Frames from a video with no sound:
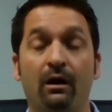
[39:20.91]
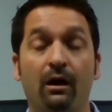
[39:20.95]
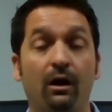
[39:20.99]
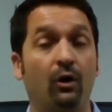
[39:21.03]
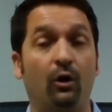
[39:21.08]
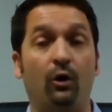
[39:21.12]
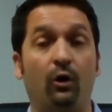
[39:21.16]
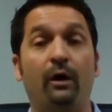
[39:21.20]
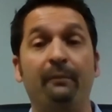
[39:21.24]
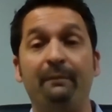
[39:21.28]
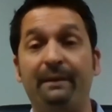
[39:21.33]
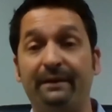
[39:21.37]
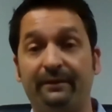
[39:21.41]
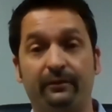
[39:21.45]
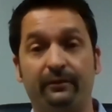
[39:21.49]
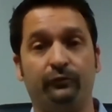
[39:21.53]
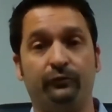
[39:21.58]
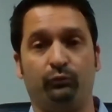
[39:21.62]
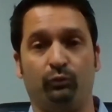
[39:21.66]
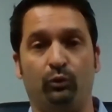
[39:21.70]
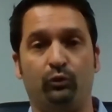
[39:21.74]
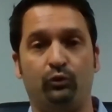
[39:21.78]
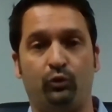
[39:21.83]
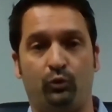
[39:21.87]
Oh, I'll make
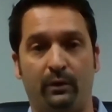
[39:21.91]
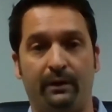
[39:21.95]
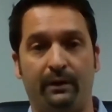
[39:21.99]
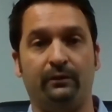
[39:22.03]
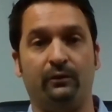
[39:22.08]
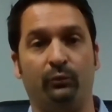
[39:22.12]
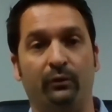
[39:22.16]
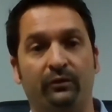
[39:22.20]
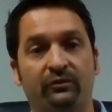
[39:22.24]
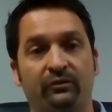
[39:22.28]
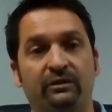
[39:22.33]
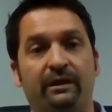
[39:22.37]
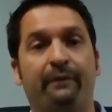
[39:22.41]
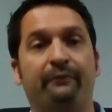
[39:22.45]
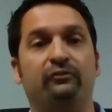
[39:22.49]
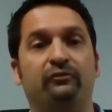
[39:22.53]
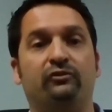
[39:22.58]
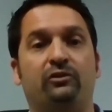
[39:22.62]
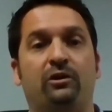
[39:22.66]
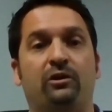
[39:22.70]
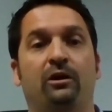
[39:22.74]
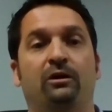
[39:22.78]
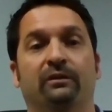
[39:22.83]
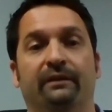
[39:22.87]
this real quick. The reason I was
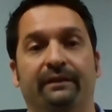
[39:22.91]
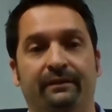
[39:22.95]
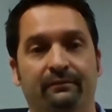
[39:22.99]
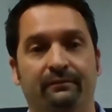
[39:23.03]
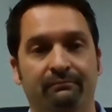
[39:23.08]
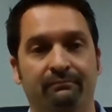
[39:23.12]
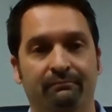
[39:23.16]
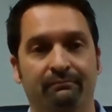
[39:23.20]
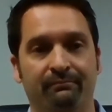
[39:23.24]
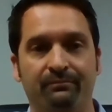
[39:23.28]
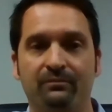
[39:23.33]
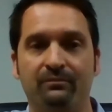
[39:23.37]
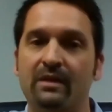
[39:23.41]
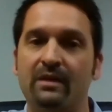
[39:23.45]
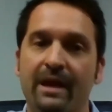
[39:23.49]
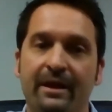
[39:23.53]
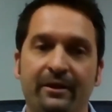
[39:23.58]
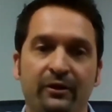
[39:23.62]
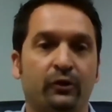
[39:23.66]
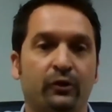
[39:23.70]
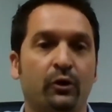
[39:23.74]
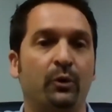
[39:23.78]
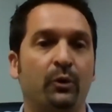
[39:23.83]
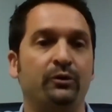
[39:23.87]
calling, and
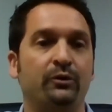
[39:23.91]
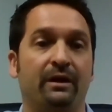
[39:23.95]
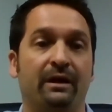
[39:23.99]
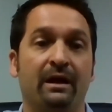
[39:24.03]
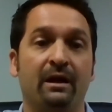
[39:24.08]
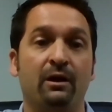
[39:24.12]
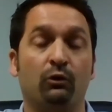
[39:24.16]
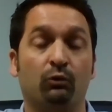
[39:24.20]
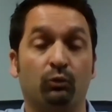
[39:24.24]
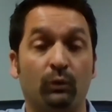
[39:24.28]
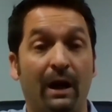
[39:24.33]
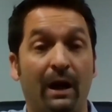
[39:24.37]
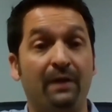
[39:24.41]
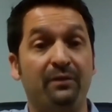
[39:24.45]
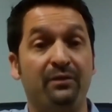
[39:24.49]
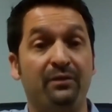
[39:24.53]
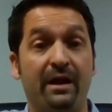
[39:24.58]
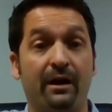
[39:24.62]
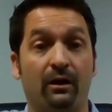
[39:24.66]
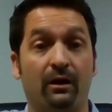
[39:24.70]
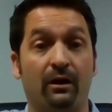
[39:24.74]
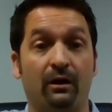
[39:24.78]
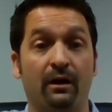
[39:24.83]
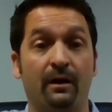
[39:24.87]
you go right
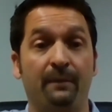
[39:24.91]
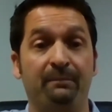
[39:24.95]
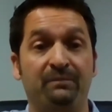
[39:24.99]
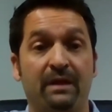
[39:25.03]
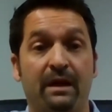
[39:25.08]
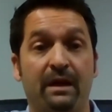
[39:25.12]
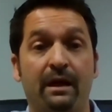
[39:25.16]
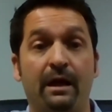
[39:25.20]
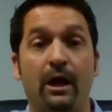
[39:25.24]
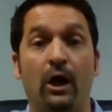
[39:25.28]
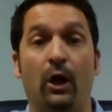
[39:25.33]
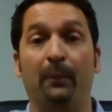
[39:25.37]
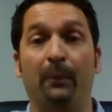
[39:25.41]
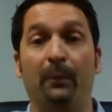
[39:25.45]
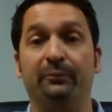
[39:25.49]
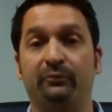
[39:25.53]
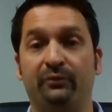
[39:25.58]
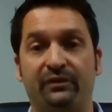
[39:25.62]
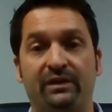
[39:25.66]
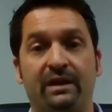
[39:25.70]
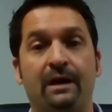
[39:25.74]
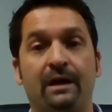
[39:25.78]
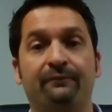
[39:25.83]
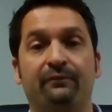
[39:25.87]
there, helps
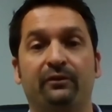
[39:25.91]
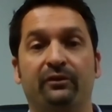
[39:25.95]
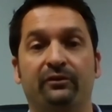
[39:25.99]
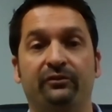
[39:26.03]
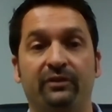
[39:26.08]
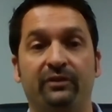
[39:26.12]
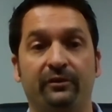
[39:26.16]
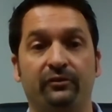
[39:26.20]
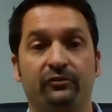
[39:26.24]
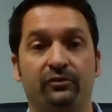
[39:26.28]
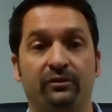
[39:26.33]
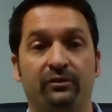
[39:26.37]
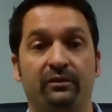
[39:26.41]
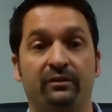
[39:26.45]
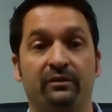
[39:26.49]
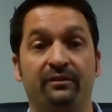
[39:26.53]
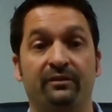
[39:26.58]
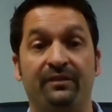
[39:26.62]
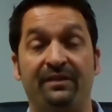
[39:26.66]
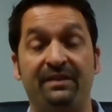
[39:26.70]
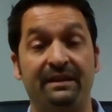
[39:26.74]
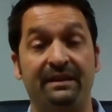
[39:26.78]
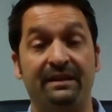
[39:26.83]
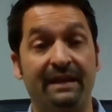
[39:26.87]
with conversations.
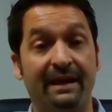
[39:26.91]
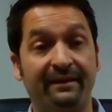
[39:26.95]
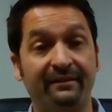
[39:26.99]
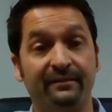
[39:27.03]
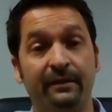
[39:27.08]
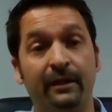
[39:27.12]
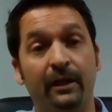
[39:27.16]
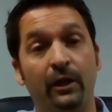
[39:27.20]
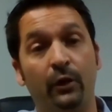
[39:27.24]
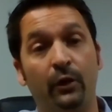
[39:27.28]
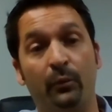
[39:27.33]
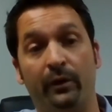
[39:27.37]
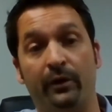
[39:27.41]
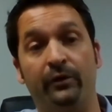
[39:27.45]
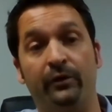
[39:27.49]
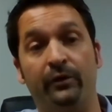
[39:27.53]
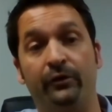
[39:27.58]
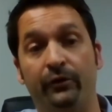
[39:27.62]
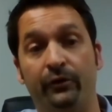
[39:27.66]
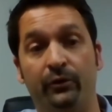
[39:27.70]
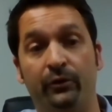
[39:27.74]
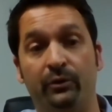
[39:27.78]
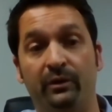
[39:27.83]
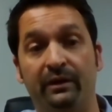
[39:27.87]
Then the next thing you want to
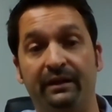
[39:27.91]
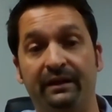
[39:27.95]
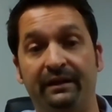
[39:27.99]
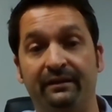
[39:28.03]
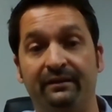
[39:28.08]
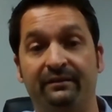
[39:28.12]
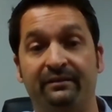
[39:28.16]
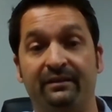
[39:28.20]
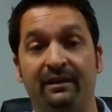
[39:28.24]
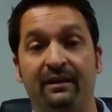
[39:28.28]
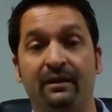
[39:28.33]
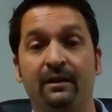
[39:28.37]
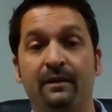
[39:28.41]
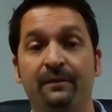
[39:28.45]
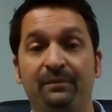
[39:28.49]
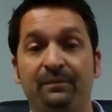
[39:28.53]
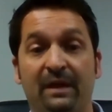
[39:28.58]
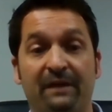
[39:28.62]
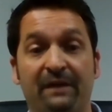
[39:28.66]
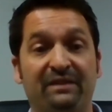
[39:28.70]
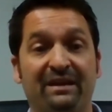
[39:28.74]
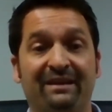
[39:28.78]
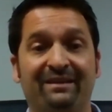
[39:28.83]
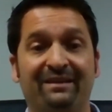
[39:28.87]
do is,
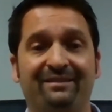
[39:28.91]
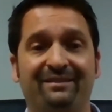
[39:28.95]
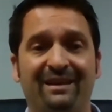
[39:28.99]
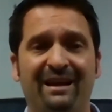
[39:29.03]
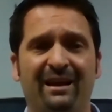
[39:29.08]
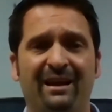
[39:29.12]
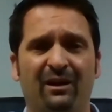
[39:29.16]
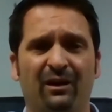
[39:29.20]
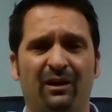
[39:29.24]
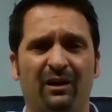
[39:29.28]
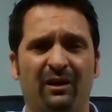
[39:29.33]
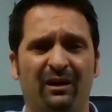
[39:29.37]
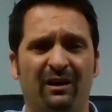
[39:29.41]
if they say,